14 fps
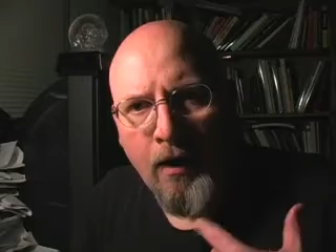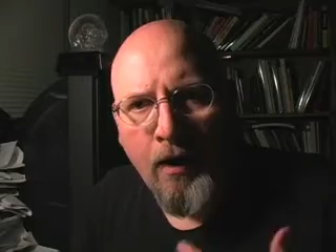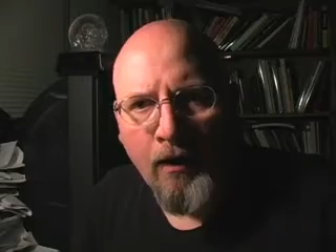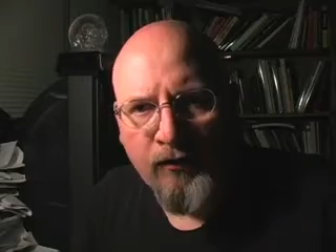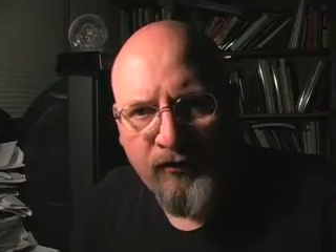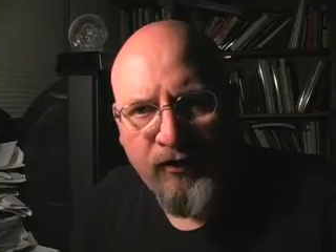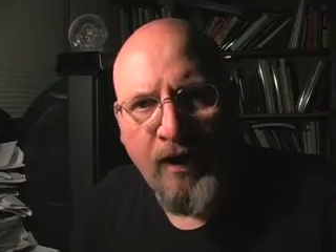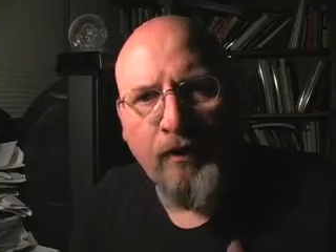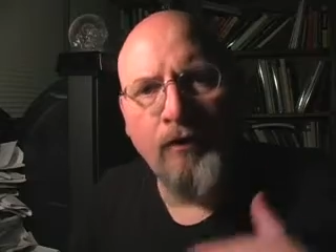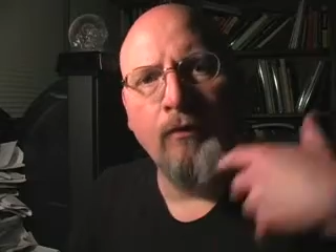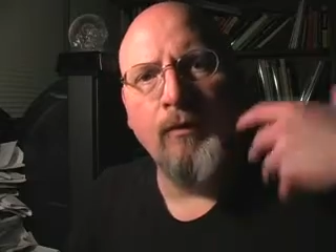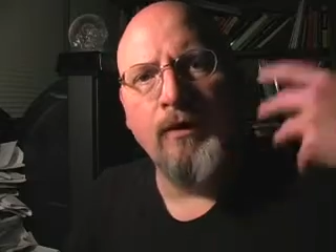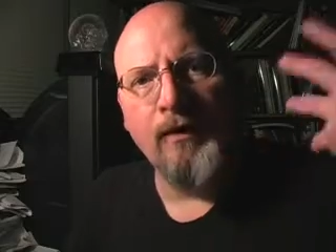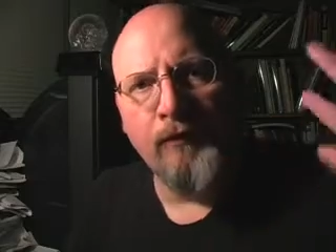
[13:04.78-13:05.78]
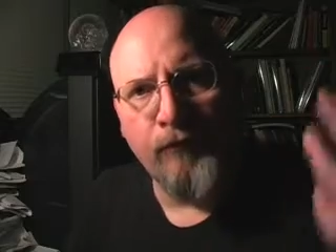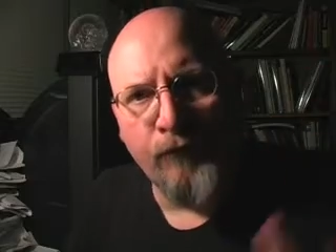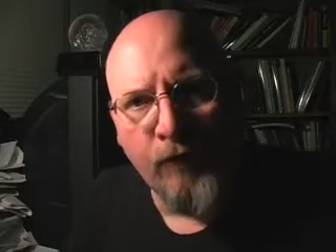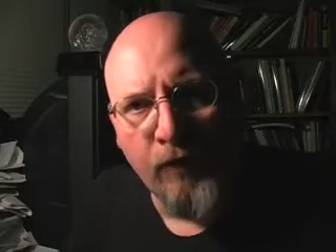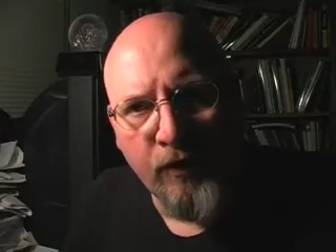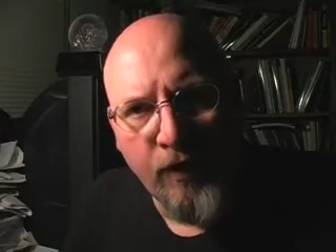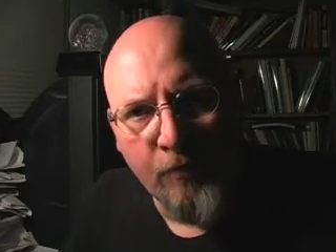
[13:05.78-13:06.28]
are genuinely
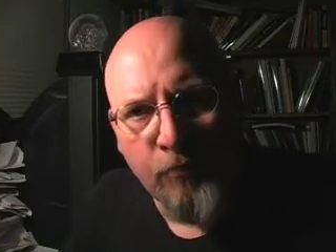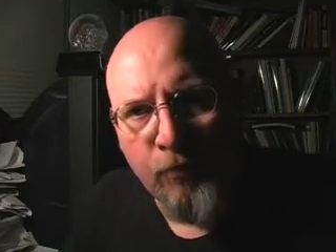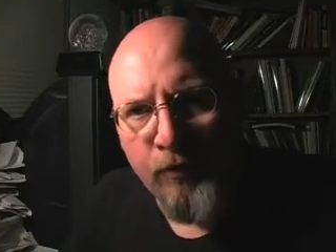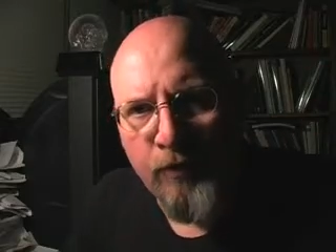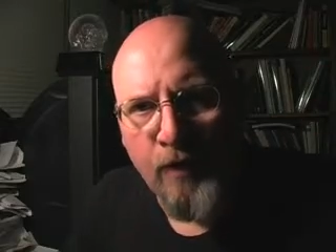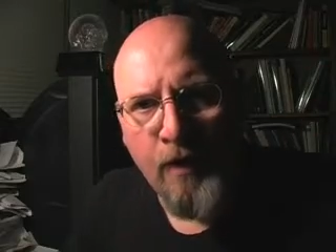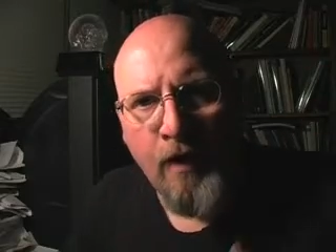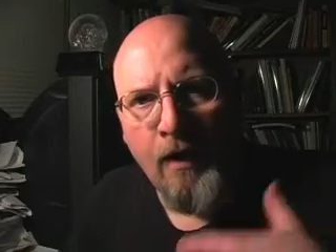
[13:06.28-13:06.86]
filled up with,